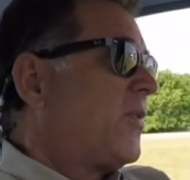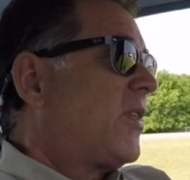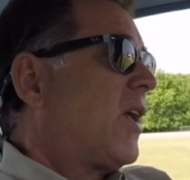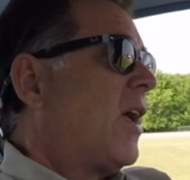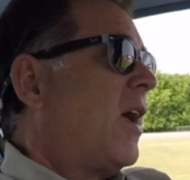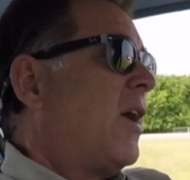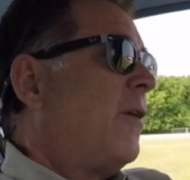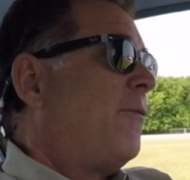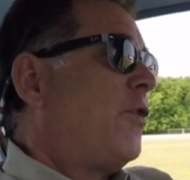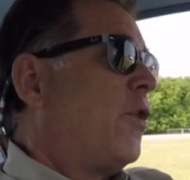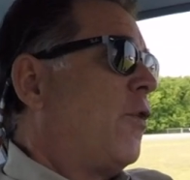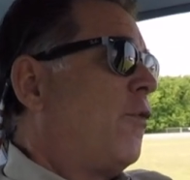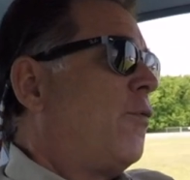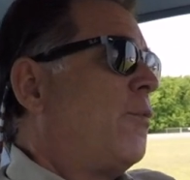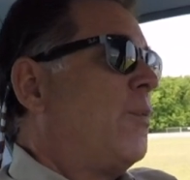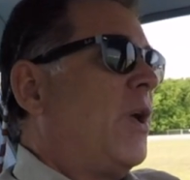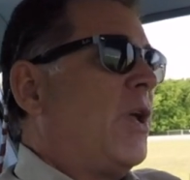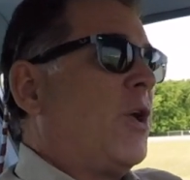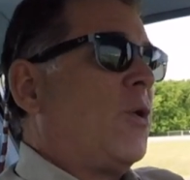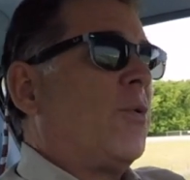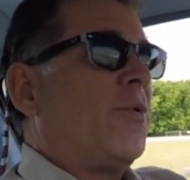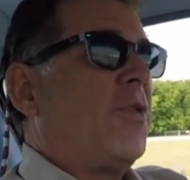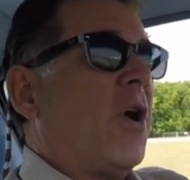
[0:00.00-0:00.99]
If you're
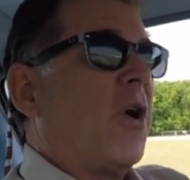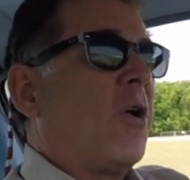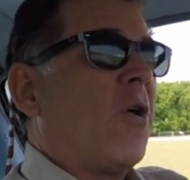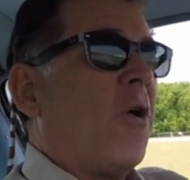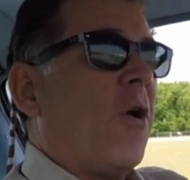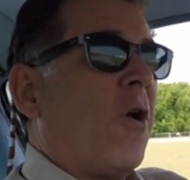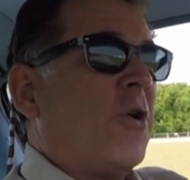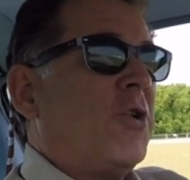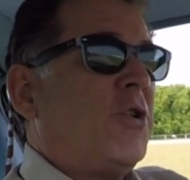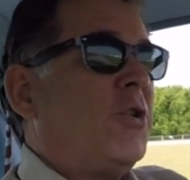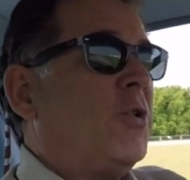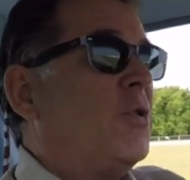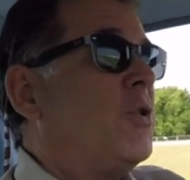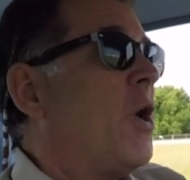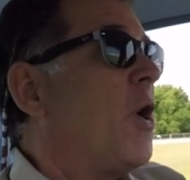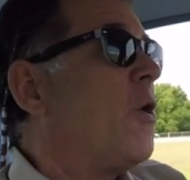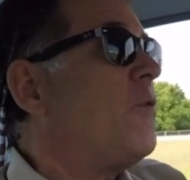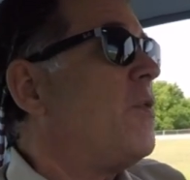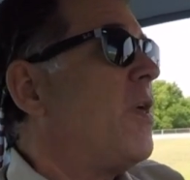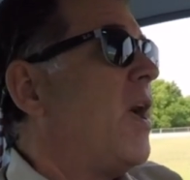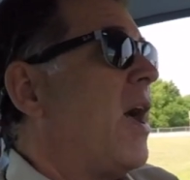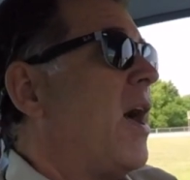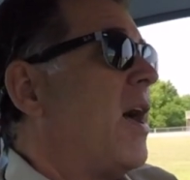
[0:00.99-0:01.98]
familiar with our cars, you
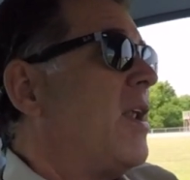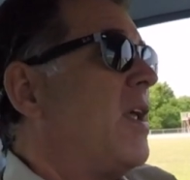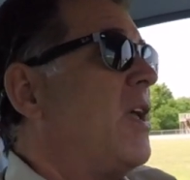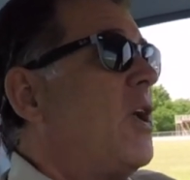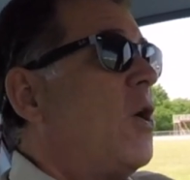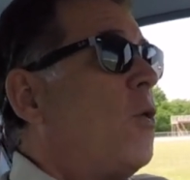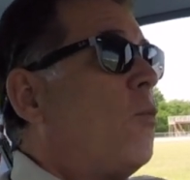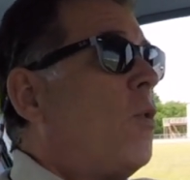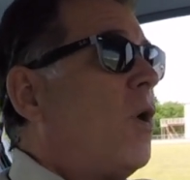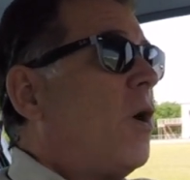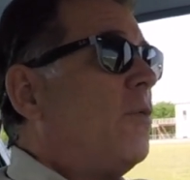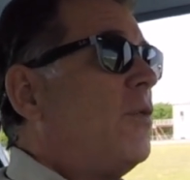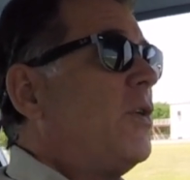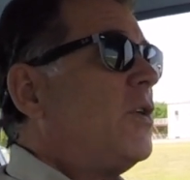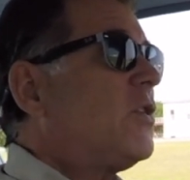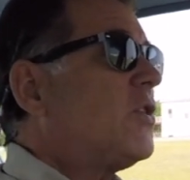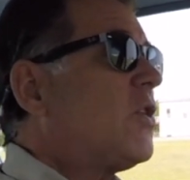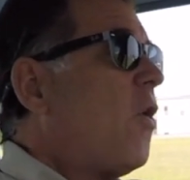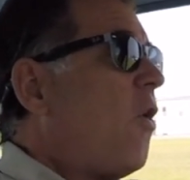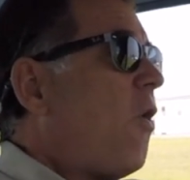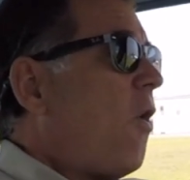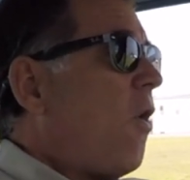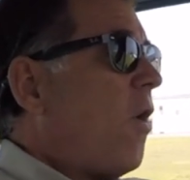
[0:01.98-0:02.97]
know that. Well, this
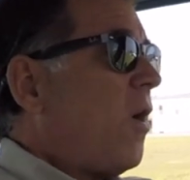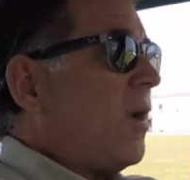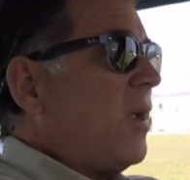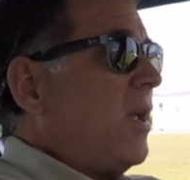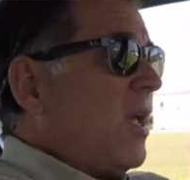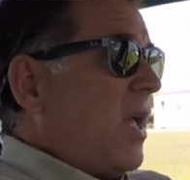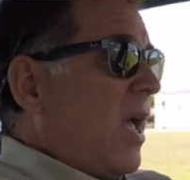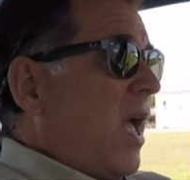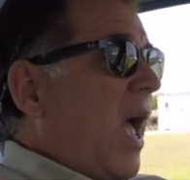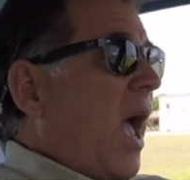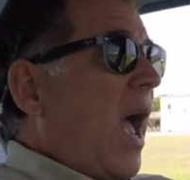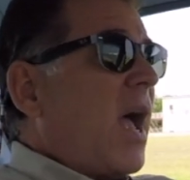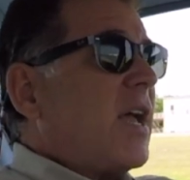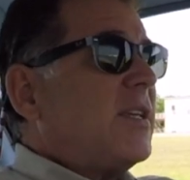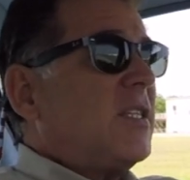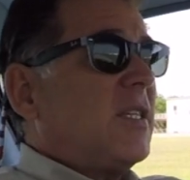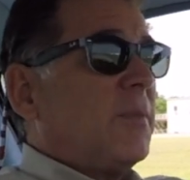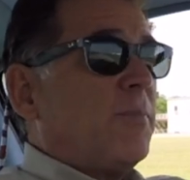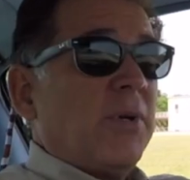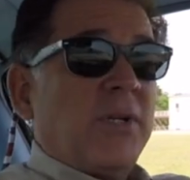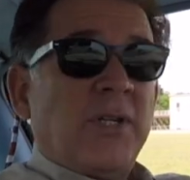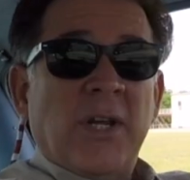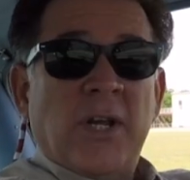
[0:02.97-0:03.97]
car has
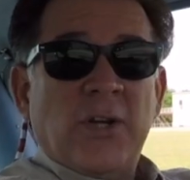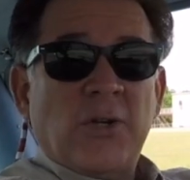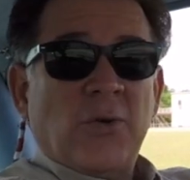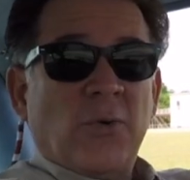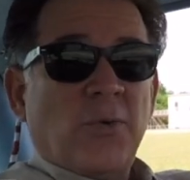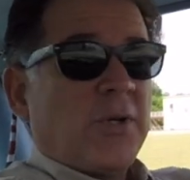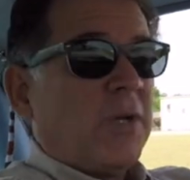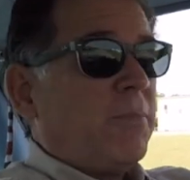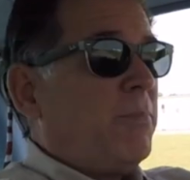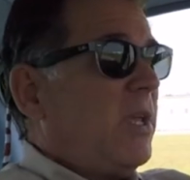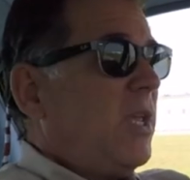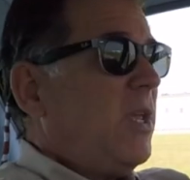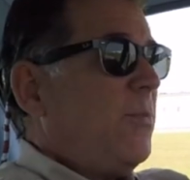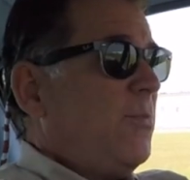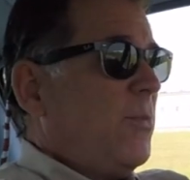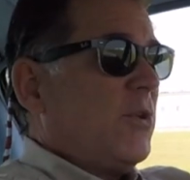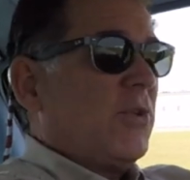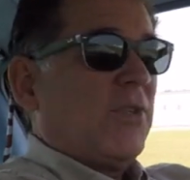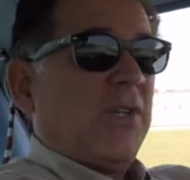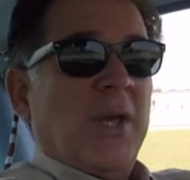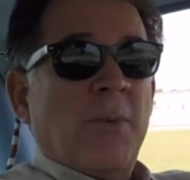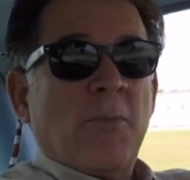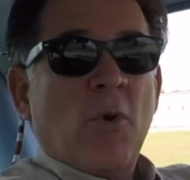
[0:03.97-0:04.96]
the potential to be
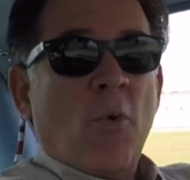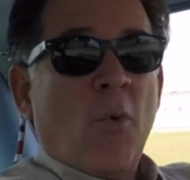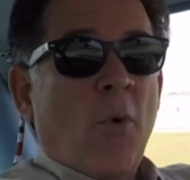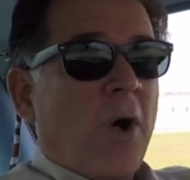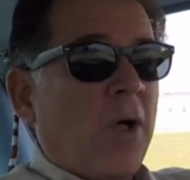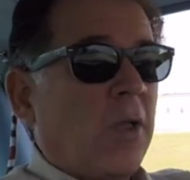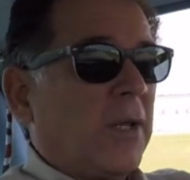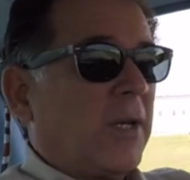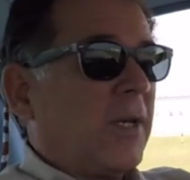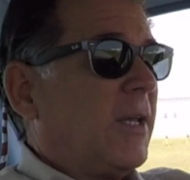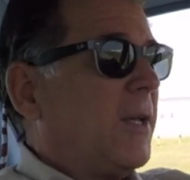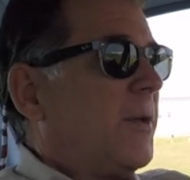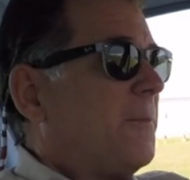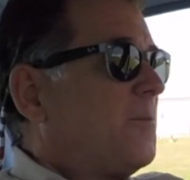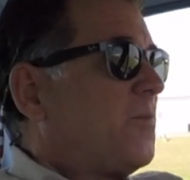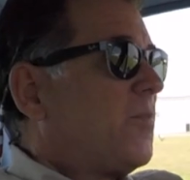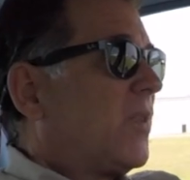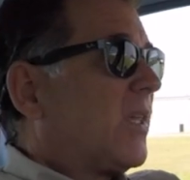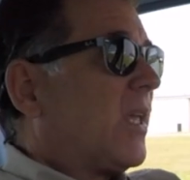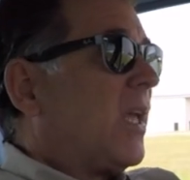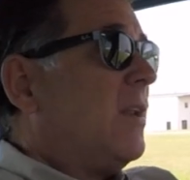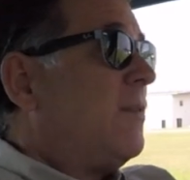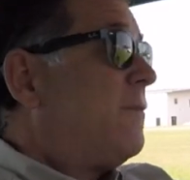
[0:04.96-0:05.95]
museum quality.
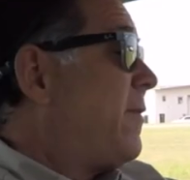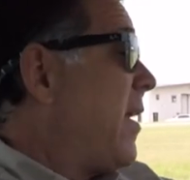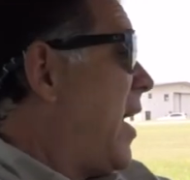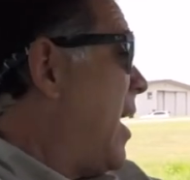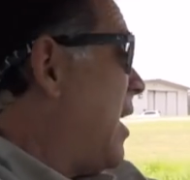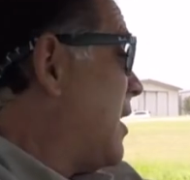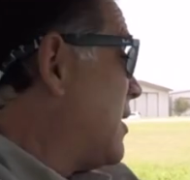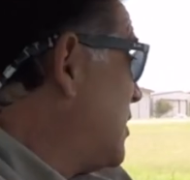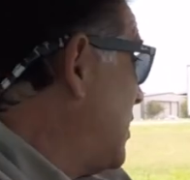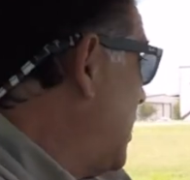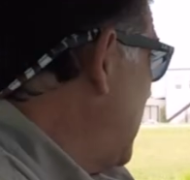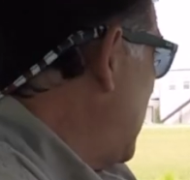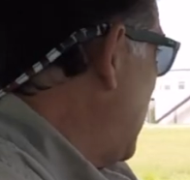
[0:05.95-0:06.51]
In fact,